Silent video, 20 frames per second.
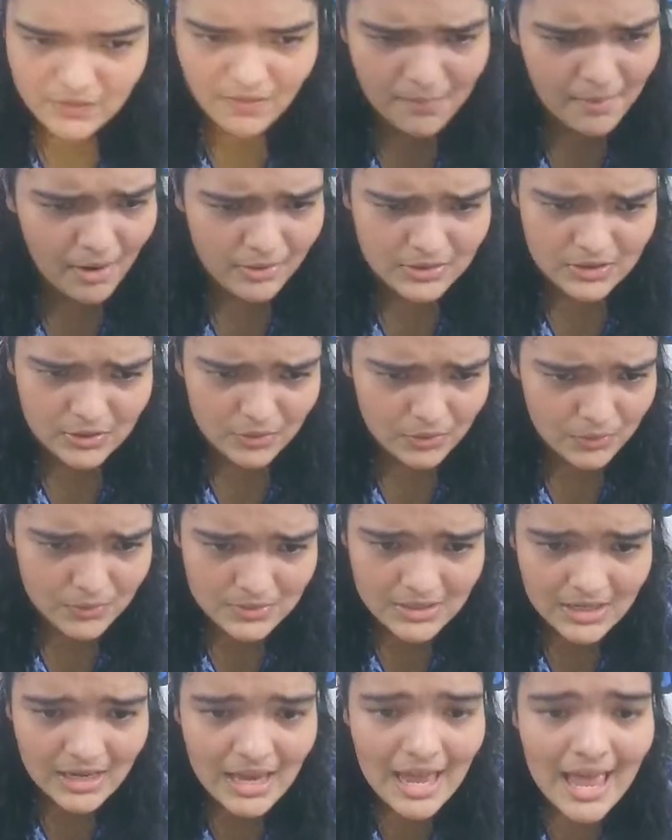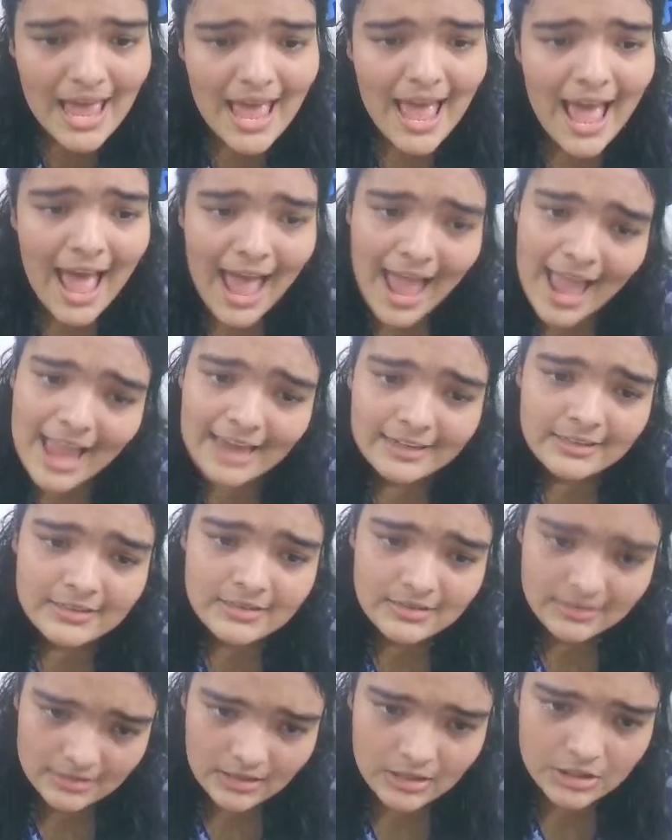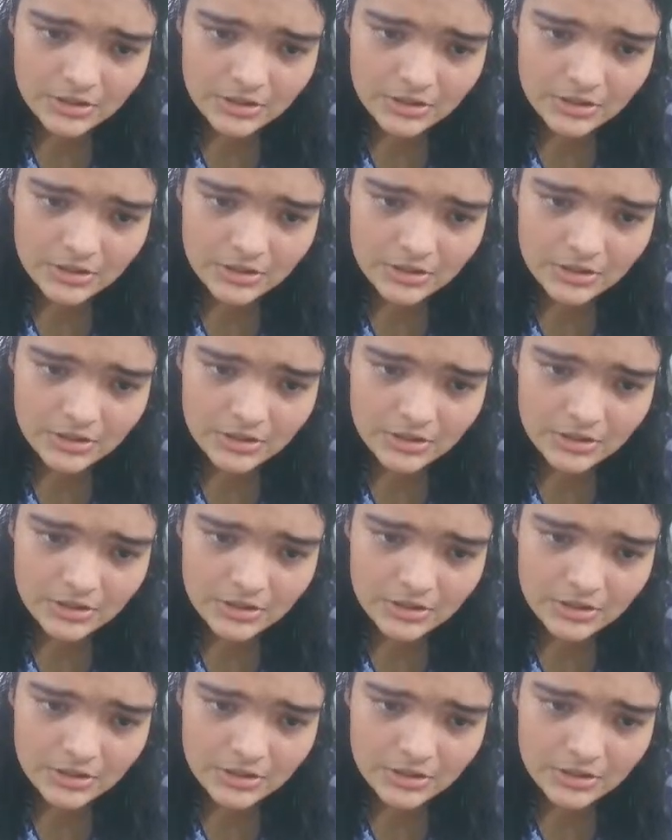browser you're using, and search